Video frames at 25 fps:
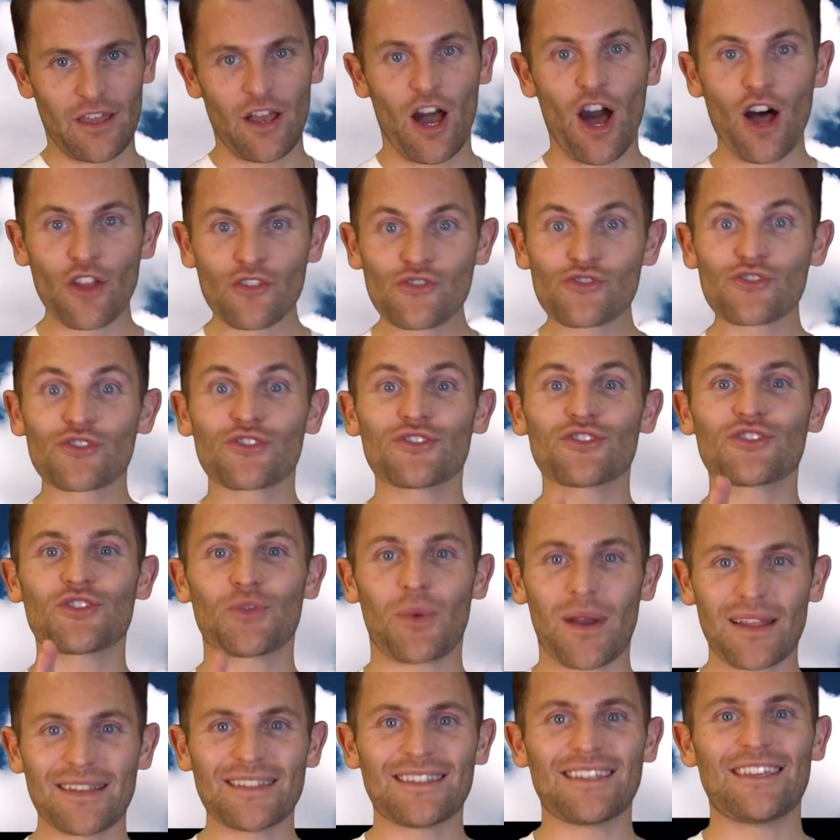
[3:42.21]

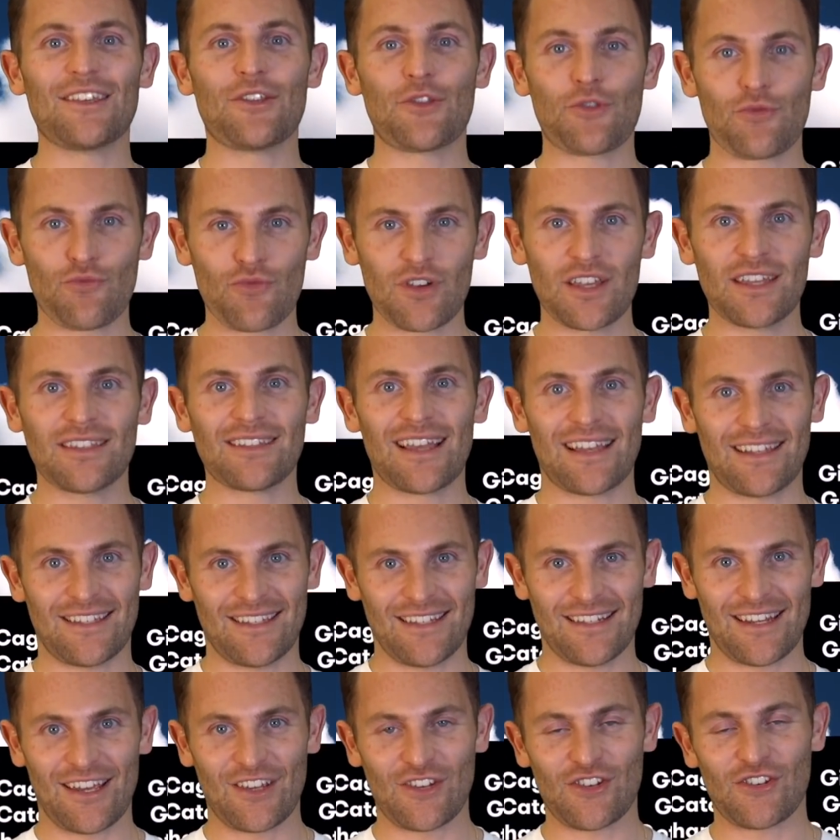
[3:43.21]
123
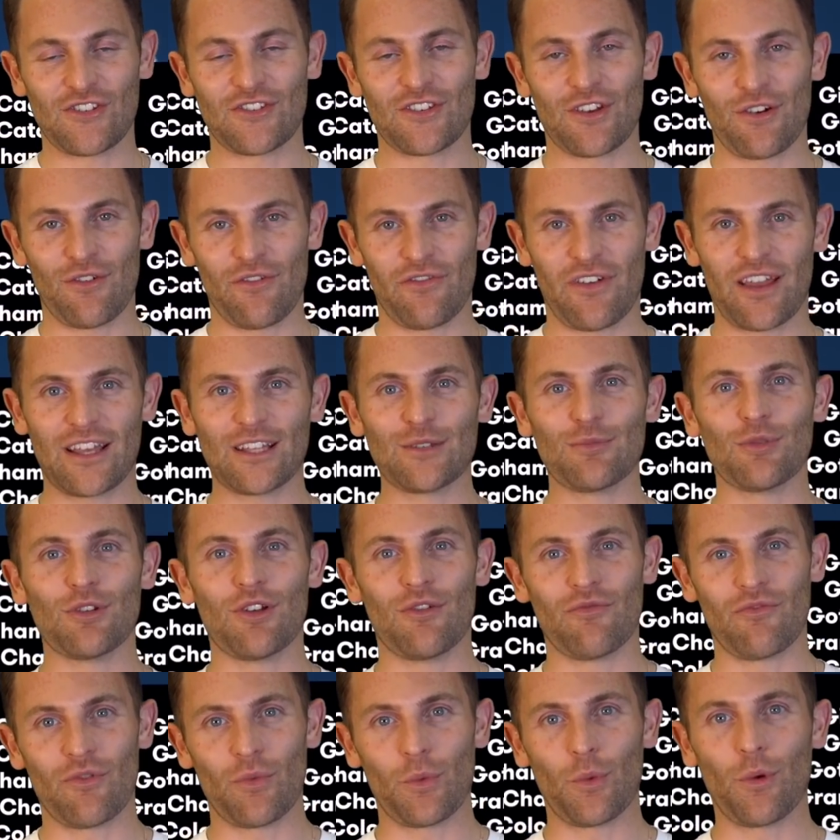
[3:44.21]
destinations are available
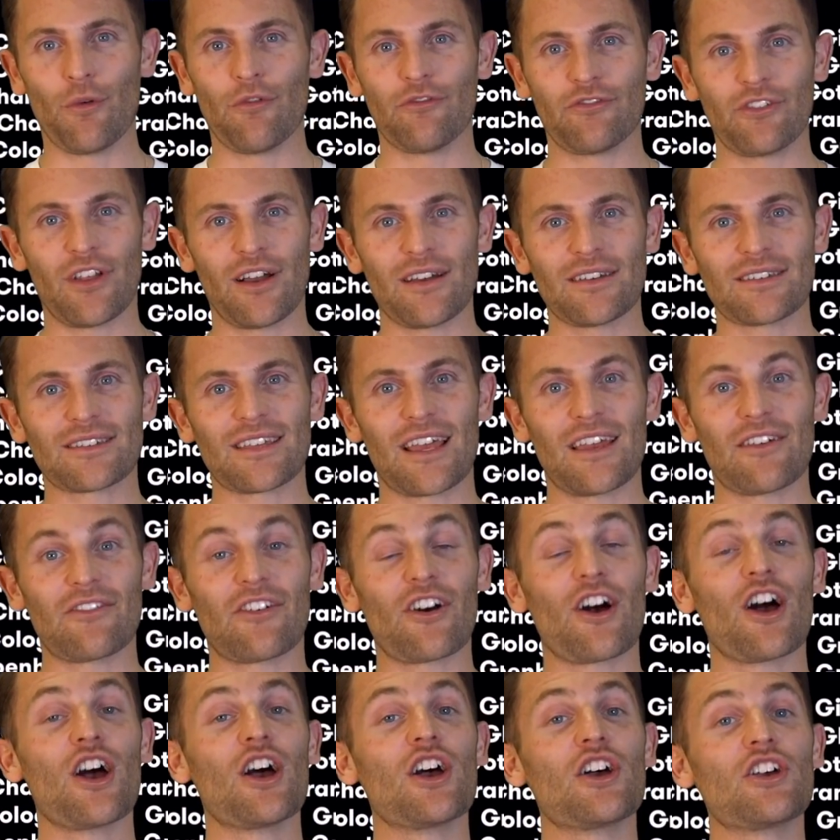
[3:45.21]
on Reward Flight
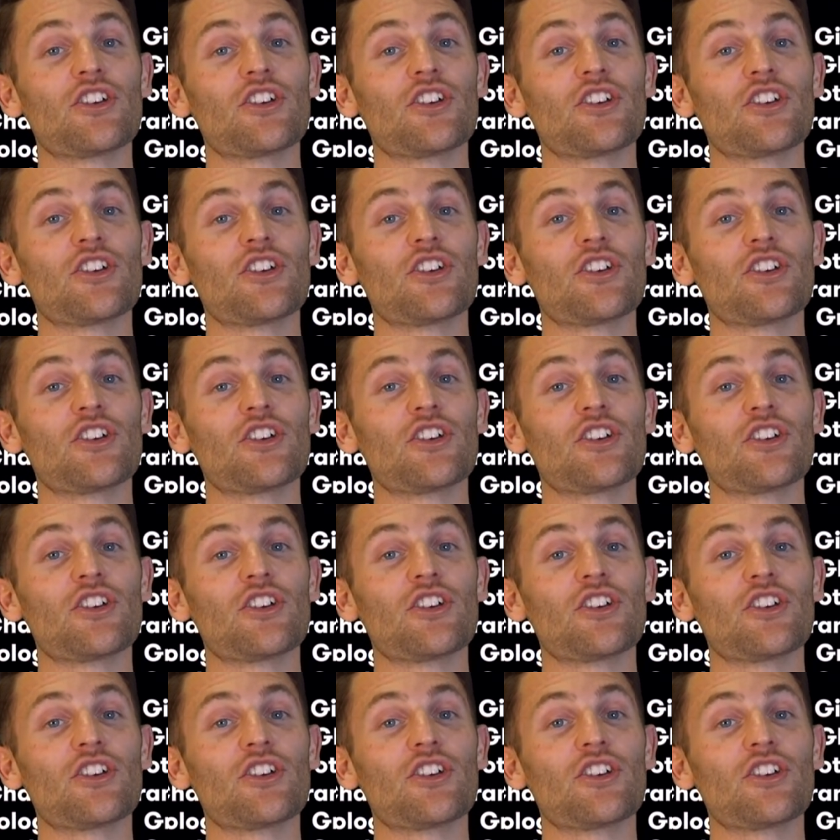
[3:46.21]
Saver.